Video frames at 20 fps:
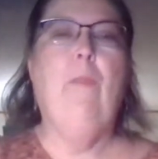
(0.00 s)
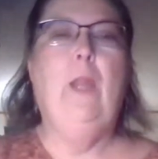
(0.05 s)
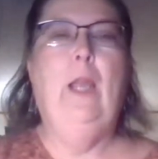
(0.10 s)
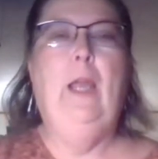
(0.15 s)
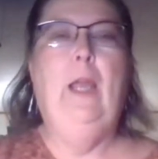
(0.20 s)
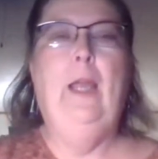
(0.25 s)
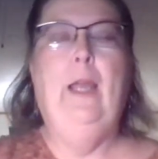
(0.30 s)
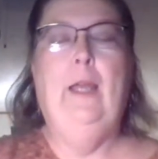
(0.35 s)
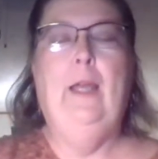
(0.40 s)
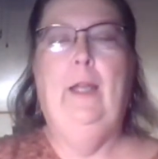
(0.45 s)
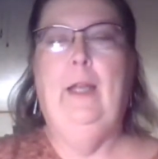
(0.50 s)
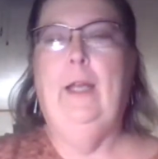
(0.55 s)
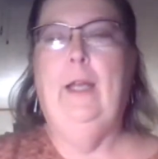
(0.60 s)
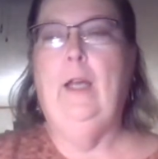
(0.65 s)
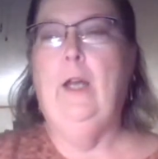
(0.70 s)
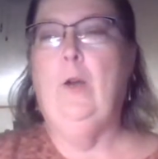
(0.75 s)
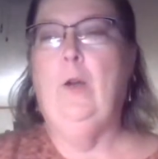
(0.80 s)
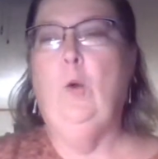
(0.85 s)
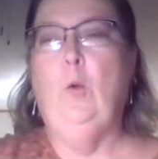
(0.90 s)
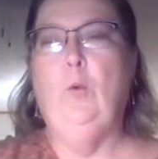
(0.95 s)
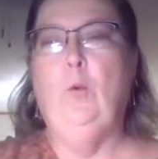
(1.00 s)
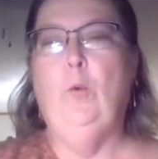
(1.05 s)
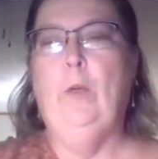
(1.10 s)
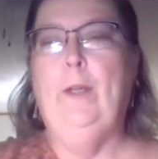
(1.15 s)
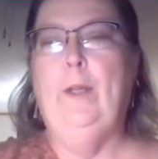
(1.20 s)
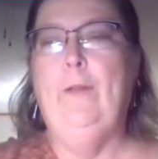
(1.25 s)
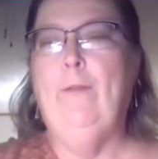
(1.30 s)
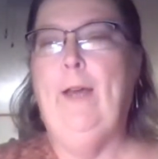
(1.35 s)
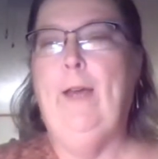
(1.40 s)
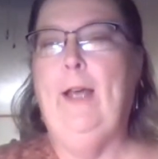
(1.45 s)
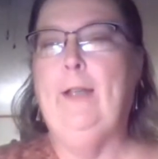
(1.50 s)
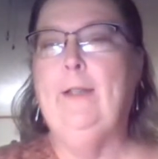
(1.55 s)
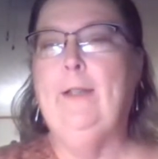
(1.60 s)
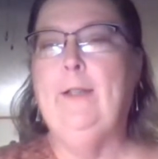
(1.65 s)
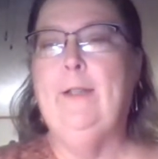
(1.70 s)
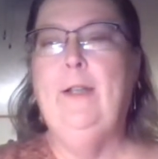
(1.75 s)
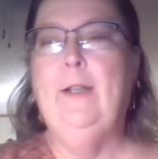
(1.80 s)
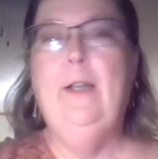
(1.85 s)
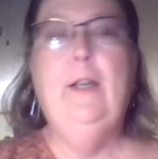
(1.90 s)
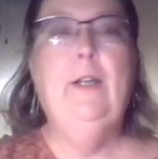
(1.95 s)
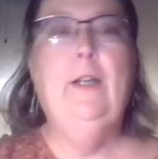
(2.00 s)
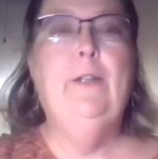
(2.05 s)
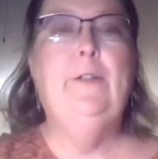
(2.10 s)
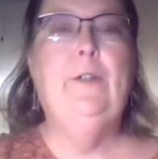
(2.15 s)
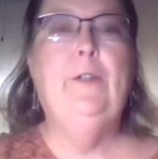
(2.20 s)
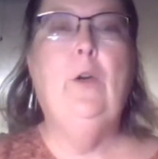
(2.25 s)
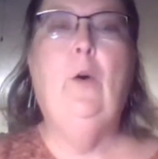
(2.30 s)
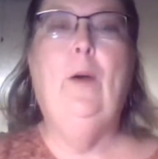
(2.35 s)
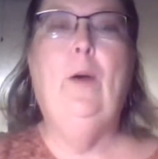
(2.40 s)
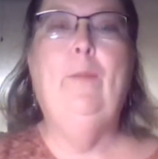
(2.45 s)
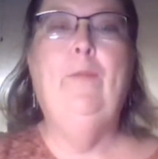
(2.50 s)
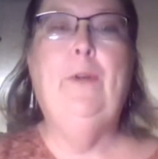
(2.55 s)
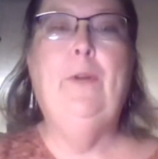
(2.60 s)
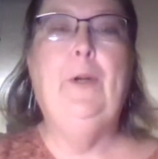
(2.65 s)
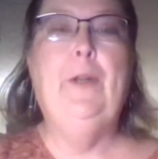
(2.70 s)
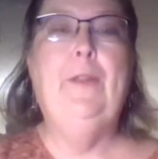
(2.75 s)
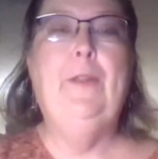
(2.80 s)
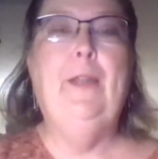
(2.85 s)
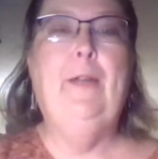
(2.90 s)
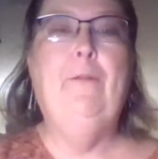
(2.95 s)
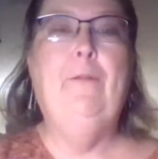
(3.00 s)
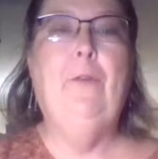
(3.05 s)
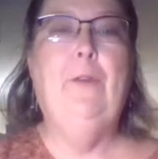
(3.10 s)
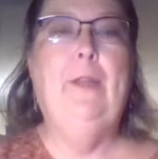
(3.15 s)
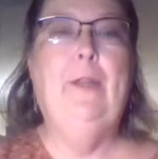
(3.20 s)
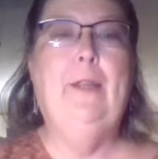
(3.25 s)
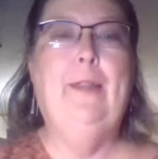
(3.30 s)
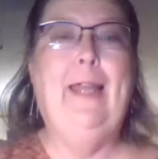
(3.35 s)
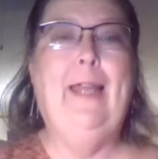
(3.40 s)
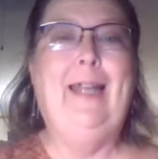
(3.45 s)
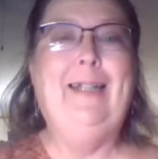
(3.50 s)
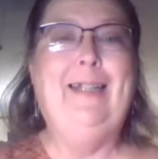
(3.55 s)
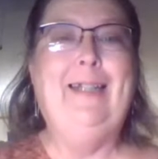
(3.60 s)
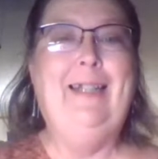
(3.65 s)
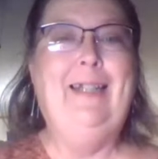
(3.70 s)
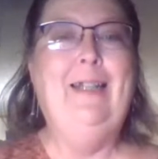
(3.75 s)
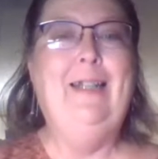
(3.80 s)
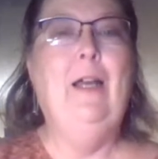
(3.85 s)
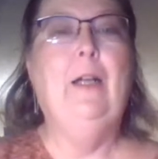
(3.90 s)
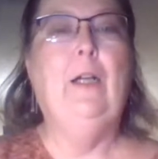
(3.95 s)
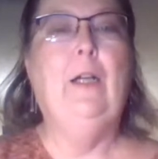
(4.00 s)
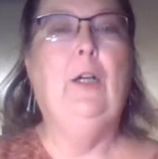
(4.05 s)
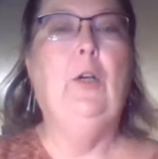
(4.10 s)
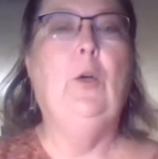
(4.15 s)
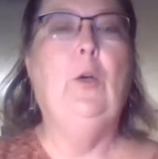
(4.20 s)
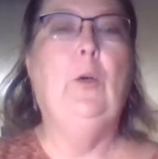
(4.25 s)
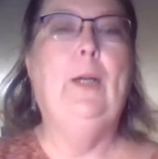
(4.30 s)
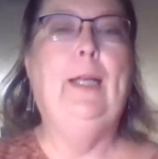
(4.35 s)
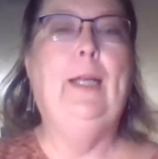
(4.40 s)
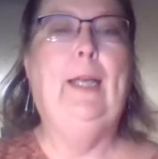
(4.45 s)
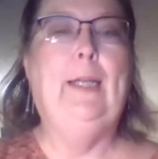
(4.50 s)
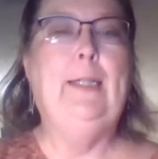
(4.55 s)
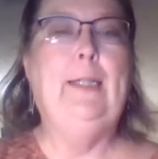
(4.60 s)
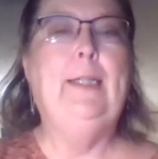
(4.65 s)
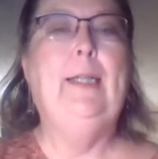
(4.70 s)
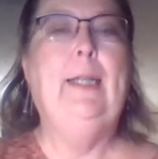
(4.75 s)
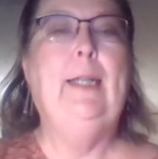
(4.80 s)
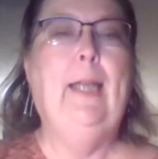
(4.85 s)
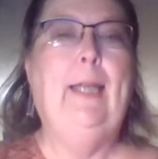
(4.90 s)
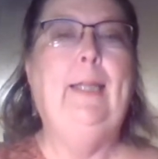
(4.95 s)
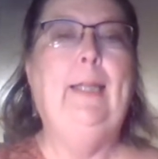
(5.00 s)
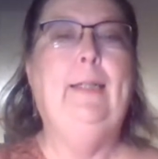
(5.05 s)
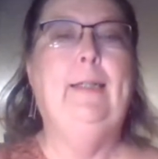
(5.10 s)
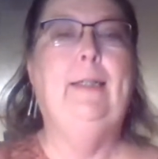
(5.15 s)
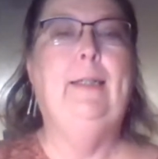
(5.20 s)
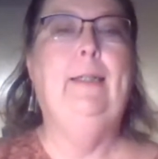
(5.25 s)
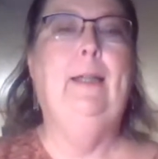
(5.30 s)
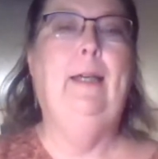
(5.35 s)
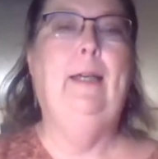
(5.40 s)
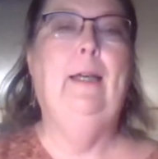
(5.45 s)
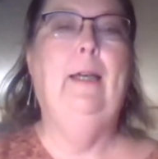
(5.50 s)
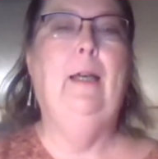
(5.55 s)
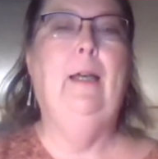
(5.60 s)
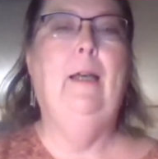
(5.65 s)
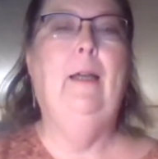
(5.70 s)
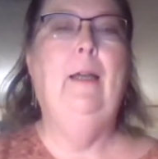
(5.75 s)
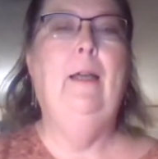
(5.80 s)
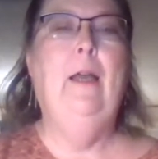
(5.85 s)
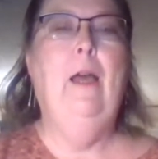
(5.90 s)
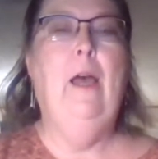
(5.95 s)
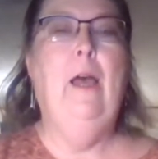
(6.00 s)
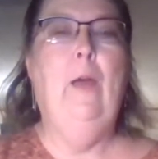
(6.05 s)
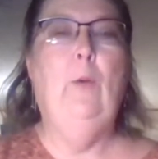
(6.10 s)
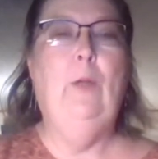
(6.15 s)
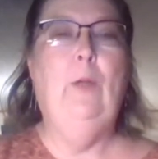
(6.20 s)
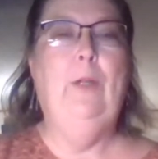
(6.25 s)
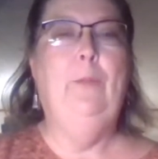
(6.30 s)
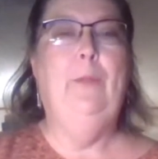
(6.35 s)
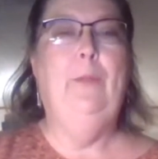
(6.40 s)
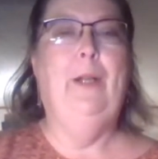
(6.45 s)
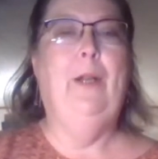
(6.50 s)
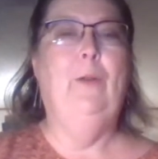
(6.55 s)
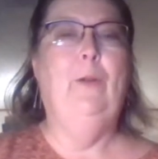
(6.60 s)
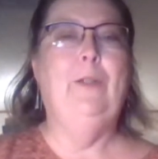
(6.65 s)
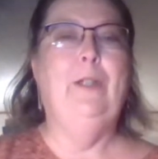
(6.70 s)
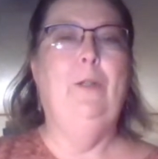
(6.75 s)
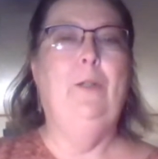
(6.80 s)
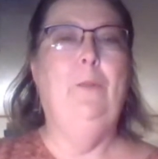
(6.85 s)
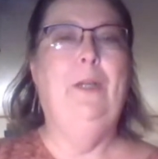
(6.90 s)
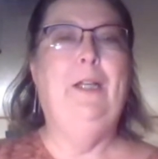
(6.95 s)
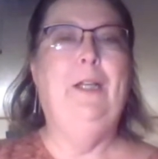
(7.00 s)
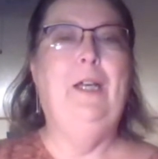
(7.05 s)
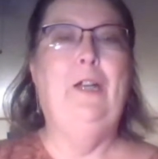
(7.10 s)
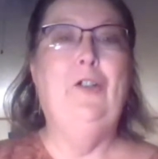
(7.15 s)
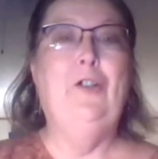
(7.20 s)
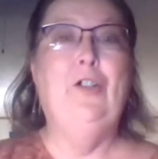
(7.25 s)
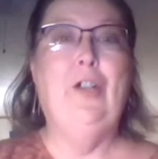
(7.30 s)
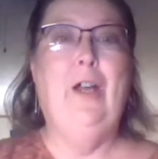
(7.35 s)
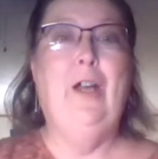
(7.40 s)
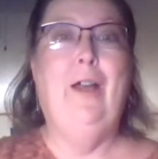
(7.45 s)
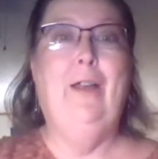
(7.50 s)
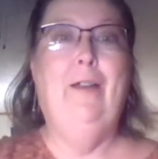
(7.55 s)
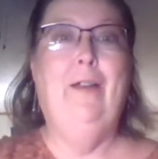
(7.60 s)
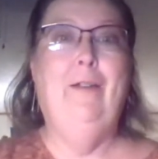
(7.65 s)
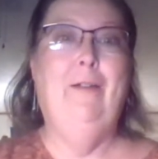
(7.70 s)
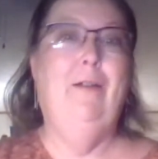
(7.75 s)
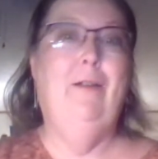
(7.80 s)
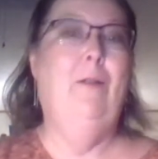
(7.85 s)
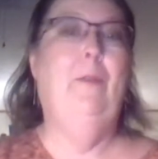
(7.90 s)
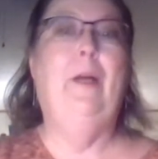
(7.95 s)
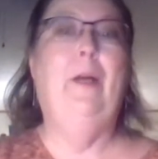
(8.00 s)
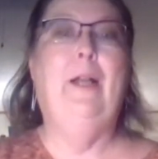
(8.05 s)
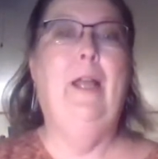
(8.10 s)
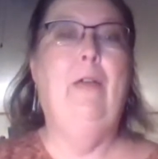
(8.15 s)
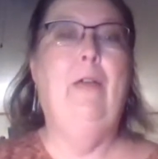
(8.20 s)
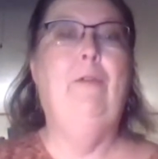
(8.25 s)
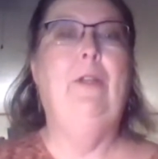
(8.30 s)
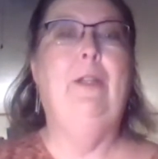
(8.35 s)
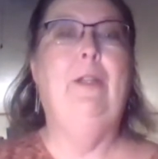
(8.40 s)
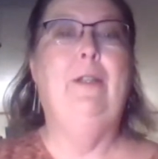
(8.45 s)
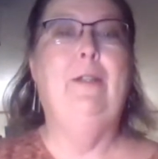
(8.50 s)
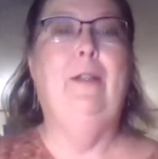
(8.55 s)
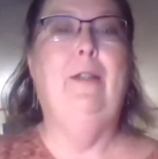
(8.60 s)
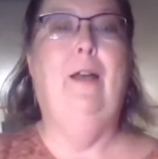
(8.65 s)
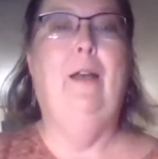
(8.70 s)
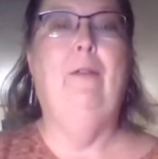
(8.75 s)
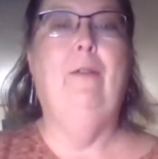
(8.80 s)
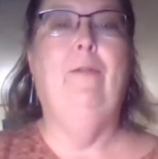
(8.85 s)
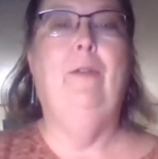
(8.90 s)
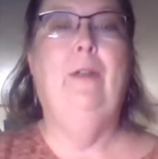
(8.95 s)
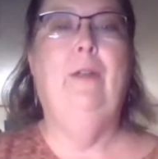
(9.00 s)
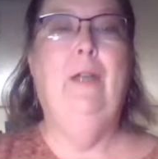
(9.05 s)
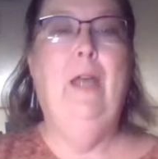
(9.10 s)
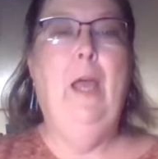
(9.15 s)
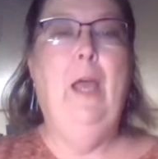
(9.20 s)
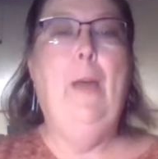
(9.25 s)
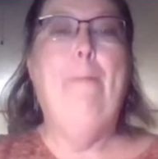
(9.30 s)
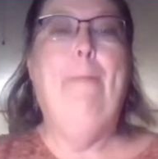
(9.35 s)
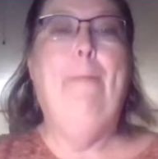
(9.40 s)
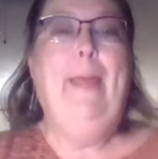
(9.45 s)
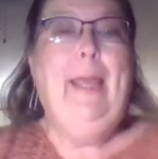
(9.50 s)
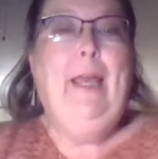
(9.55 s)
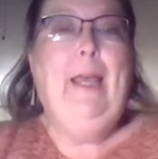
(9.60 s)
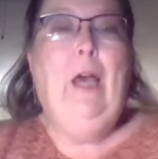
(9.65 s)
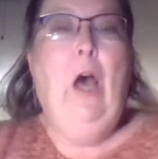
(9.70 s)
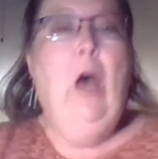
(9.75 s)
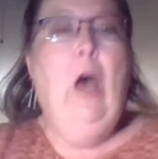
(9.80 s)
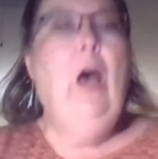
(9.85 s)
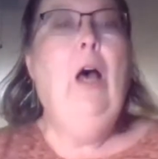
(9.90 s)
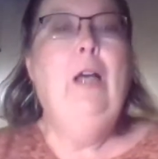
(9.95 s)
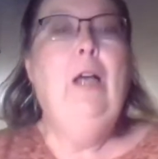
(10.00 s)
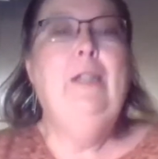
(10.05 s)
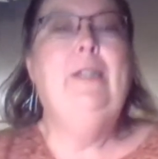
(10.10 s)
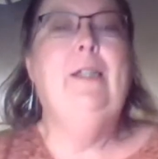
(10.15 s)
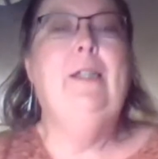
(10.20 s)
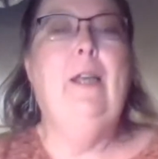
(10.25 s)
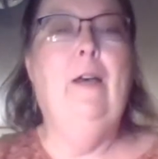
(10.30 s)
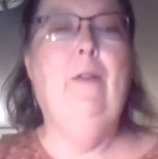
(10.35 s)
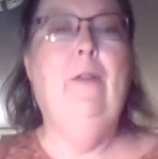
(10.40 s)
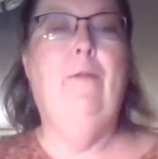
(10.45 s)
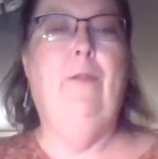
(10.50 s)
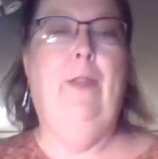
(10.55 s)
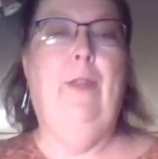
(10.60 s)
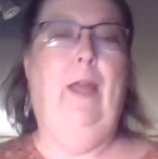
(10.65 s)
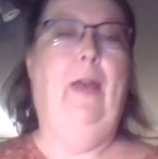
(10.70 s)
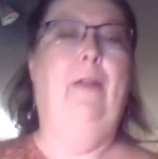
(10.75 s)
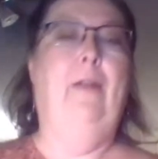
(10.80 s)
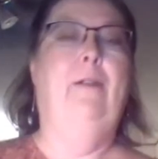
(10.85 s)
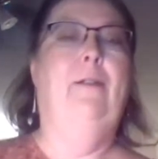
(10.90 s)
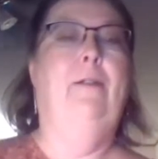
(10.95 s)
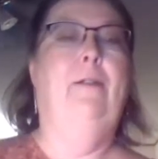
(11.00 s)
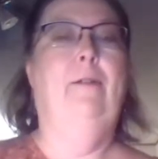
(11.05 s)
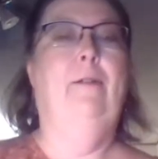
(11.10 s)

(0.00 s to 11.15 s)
And it got old really fast. So I'm very thankful that that did not occur again tonight. I will admit I was a little bit gun shy about having this live because of that.